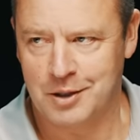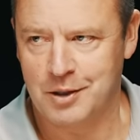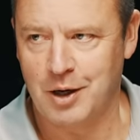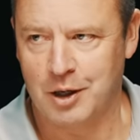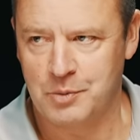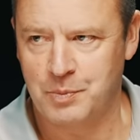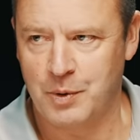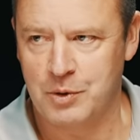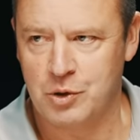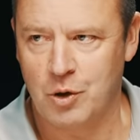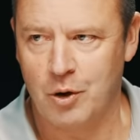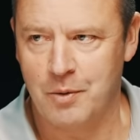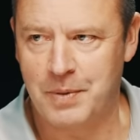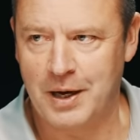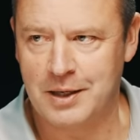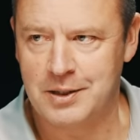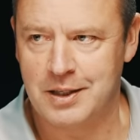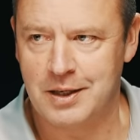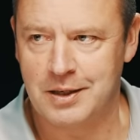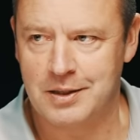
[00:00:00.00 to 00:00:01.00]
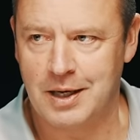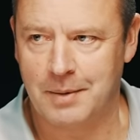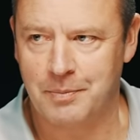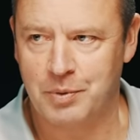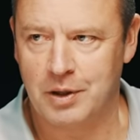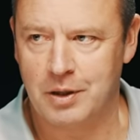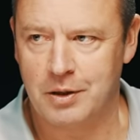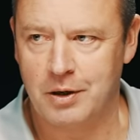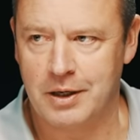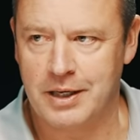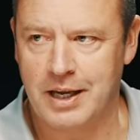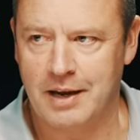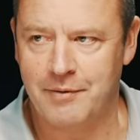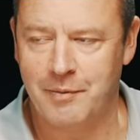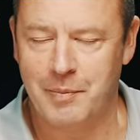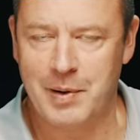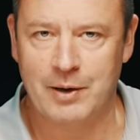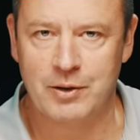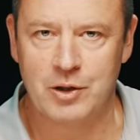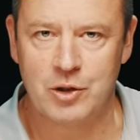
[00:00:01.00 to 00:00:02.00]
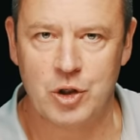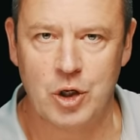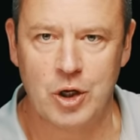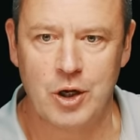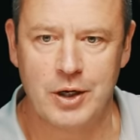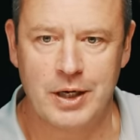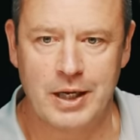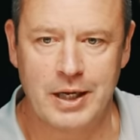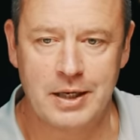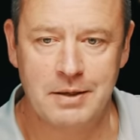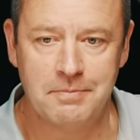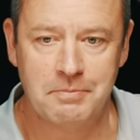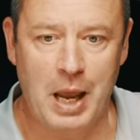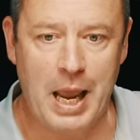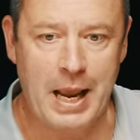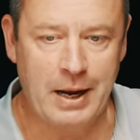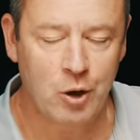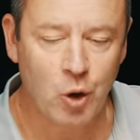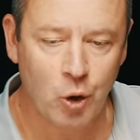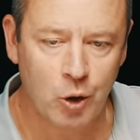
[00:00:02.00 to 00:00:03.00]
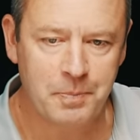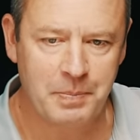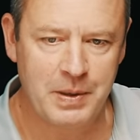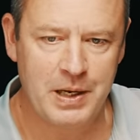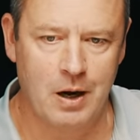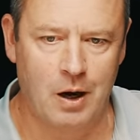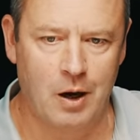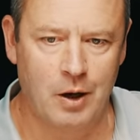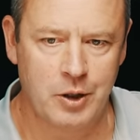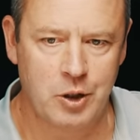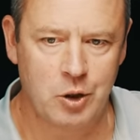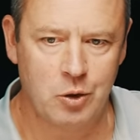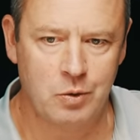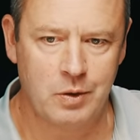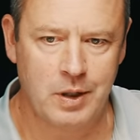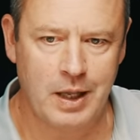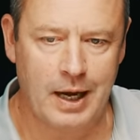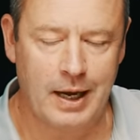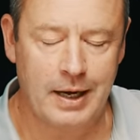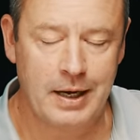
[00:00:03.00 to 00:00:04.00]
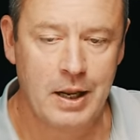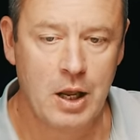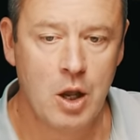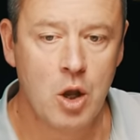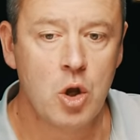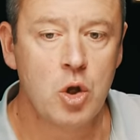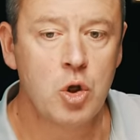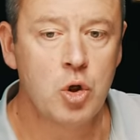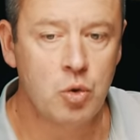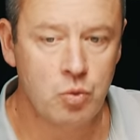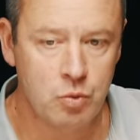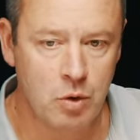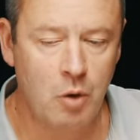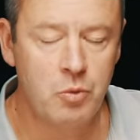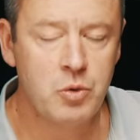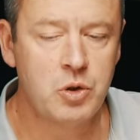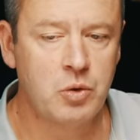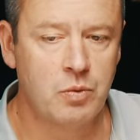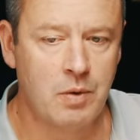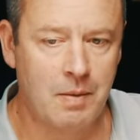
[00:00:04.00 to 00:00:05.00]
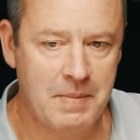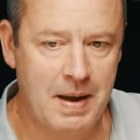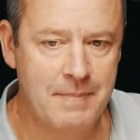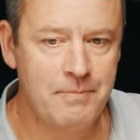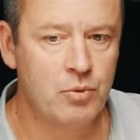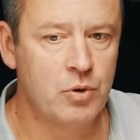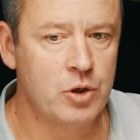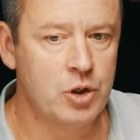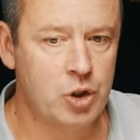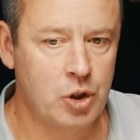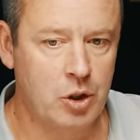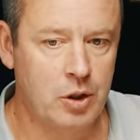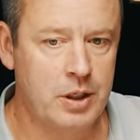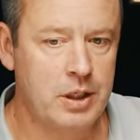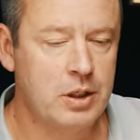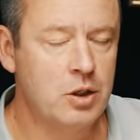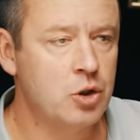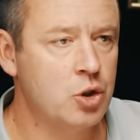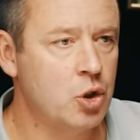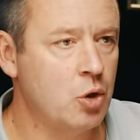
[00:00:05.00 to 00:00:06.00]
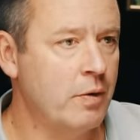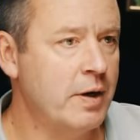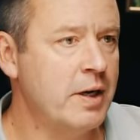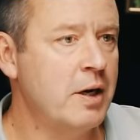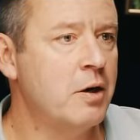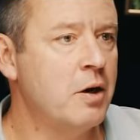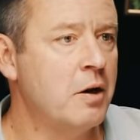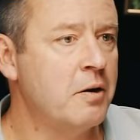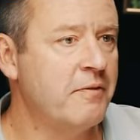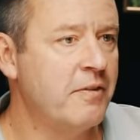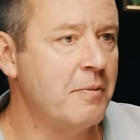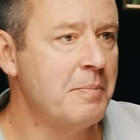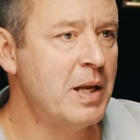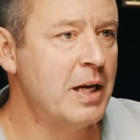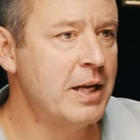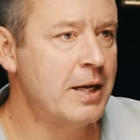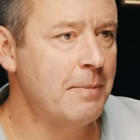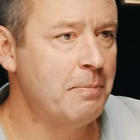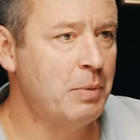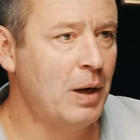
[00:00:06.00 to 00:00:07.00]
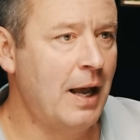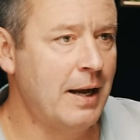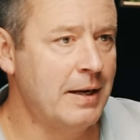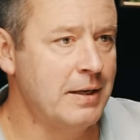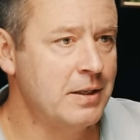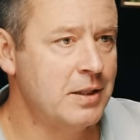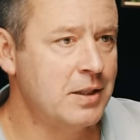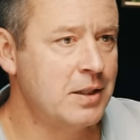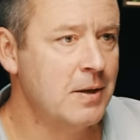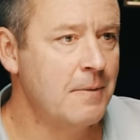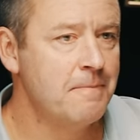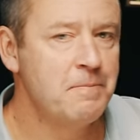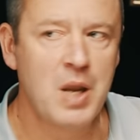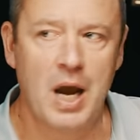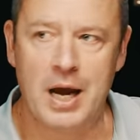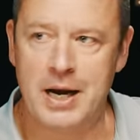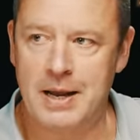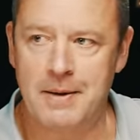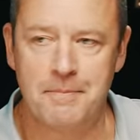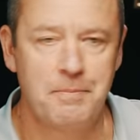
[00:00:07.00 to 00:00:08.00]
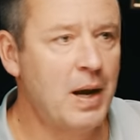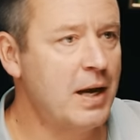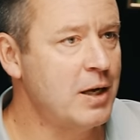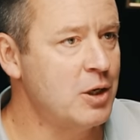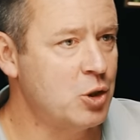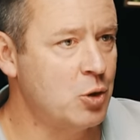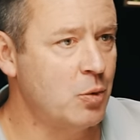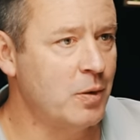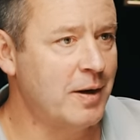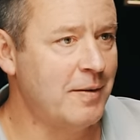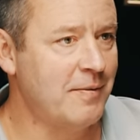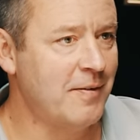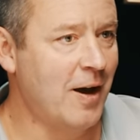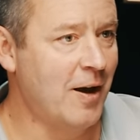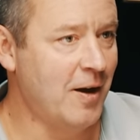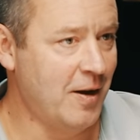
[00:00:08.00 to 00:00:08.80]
suppose going back to the example that I gave about the journey, it could be argued that you know to remember a journey because you're in an unfamiliar place and it pays you an